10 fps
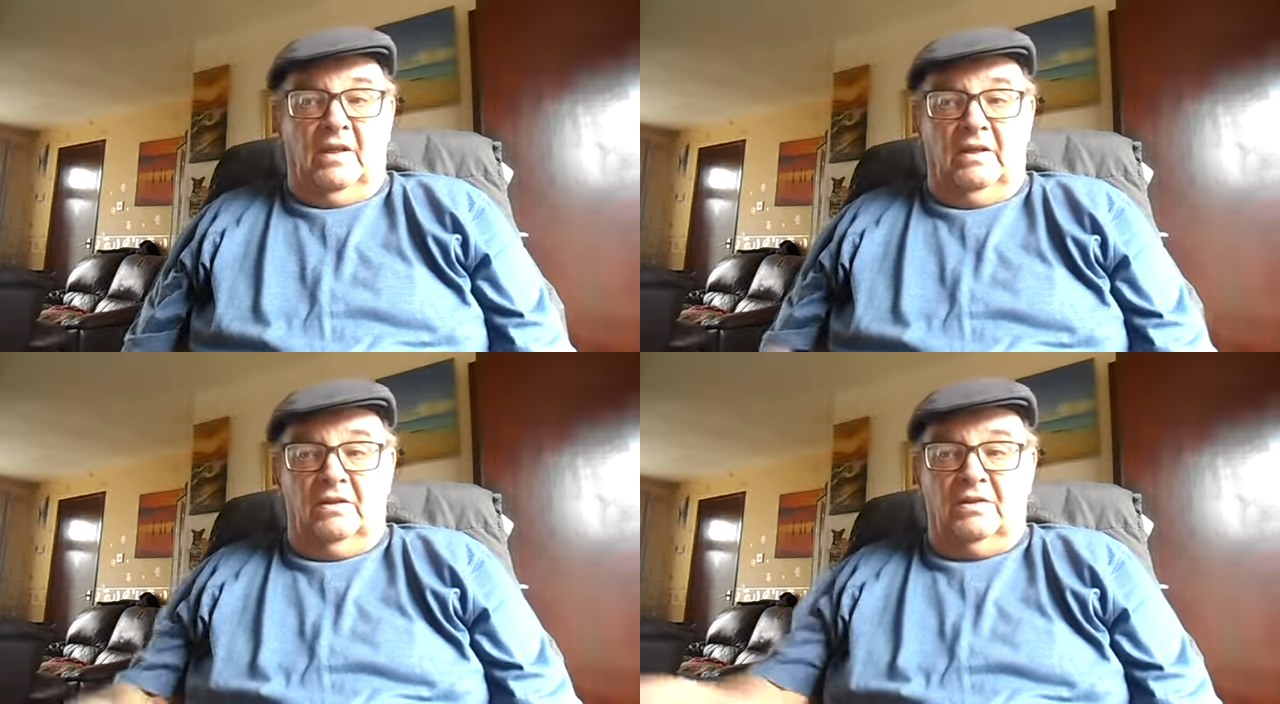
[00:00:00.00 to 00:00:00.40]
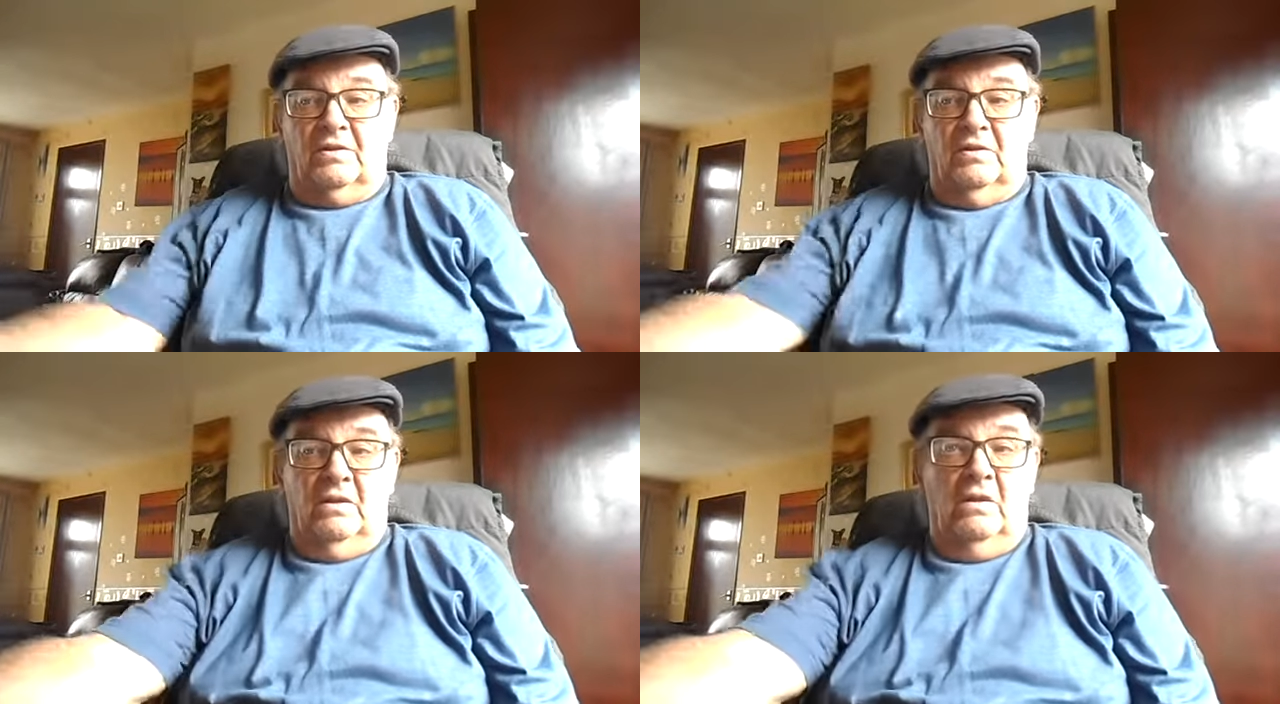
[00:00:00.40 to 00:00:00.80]

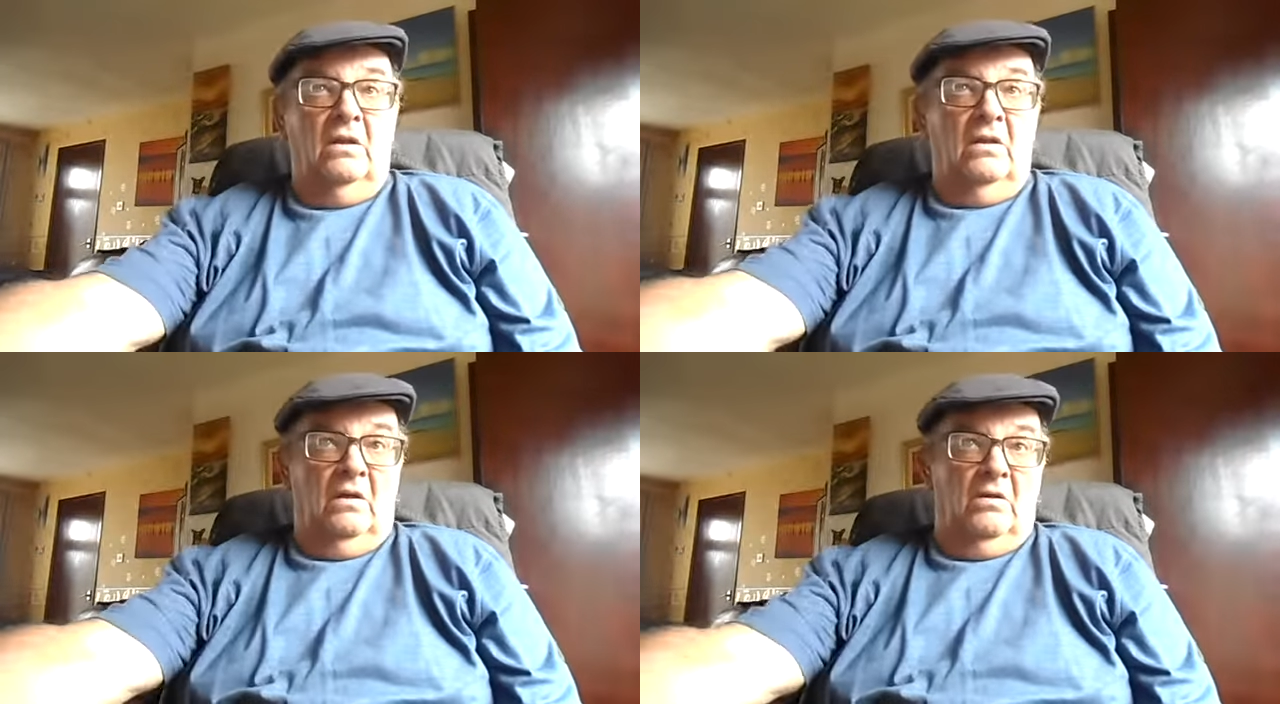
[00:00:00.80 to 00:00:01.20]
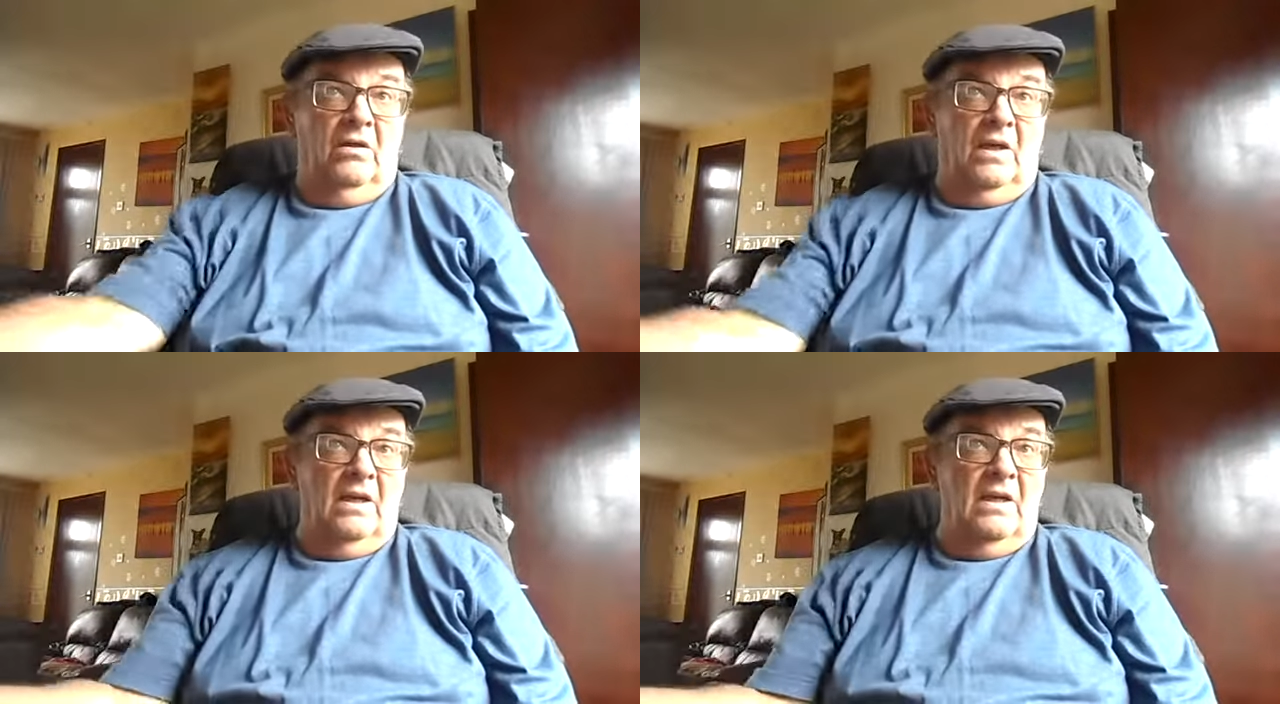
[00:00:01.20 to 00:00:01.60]
thanks. And
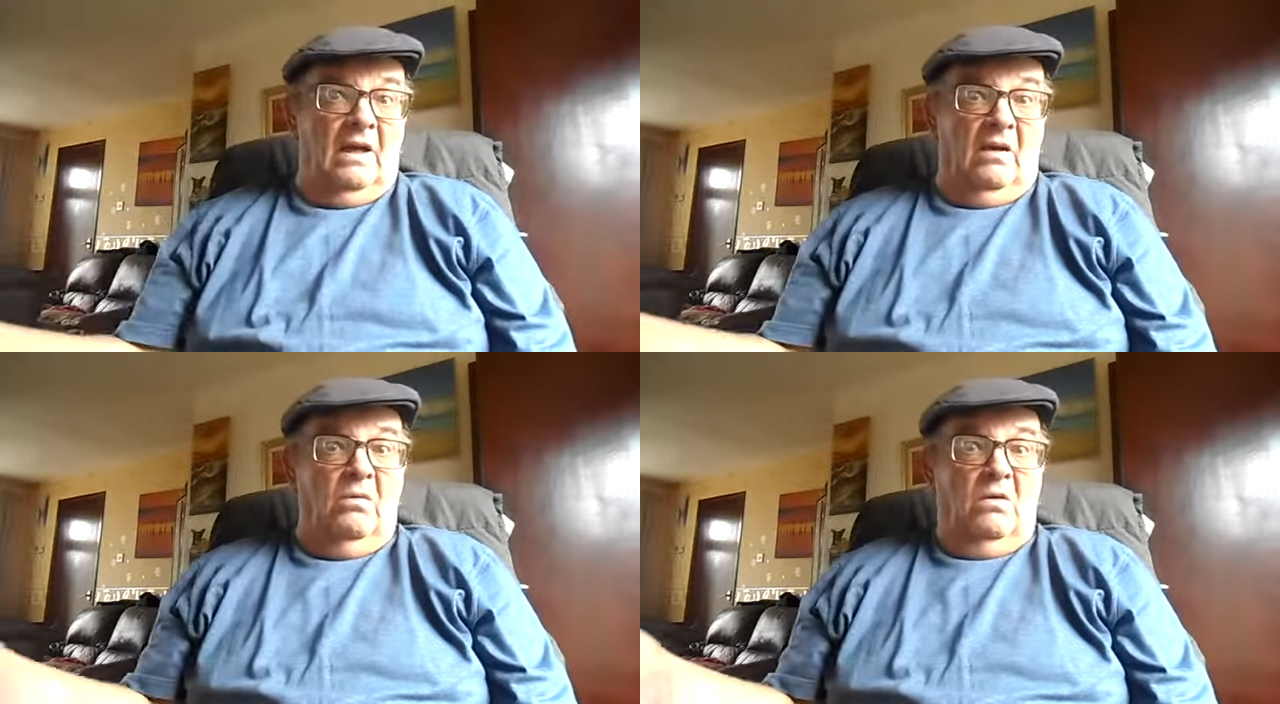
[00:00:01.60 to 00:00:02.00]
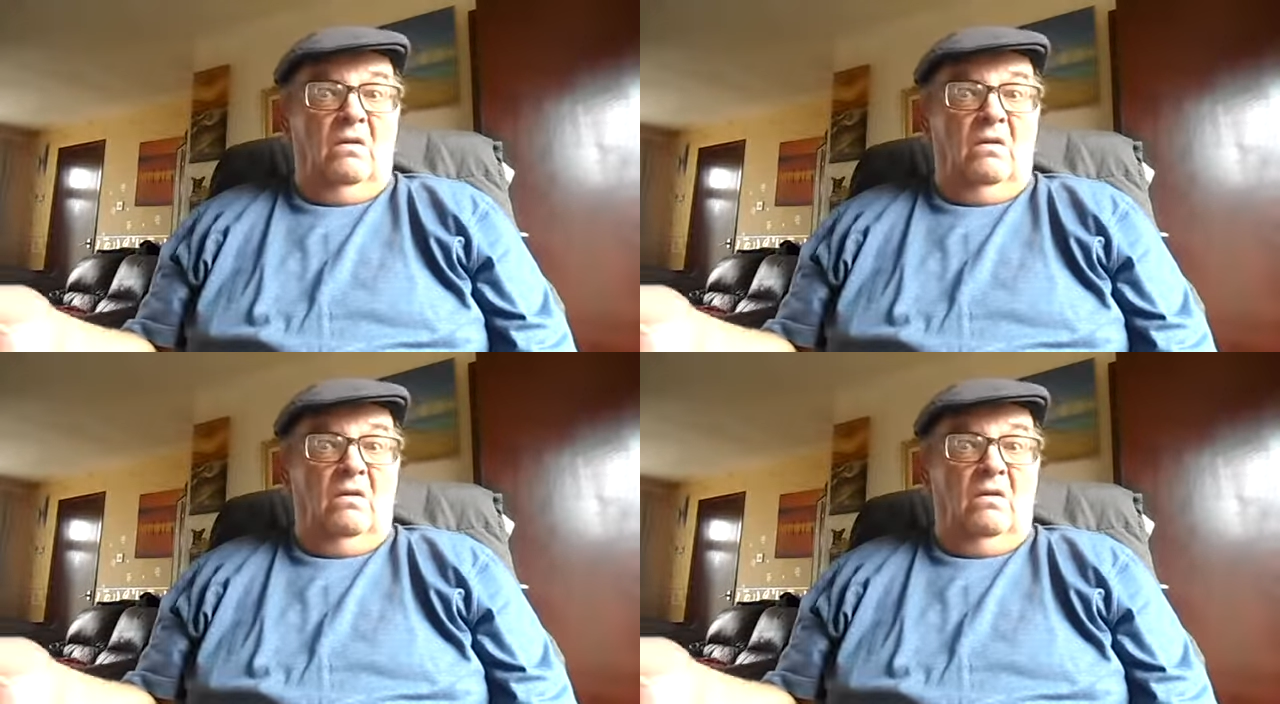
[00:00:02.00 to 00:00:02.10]
right now,